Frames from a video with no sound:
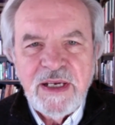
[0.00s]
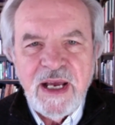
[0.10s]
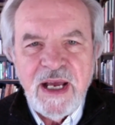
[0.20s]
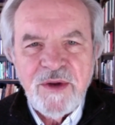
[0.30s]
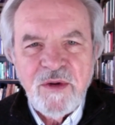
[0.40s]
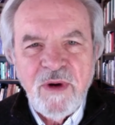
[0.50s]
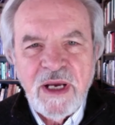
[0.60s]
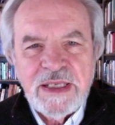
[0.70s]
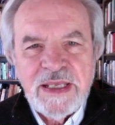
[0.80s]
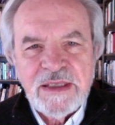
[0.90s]
how do
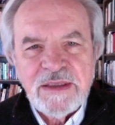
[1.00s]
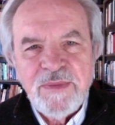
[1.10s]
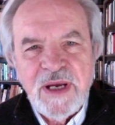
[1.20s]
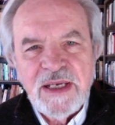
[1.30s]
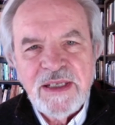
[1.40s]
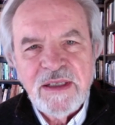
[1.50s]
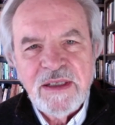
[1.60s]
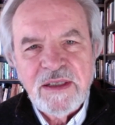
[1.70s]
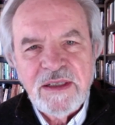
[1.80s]
I get my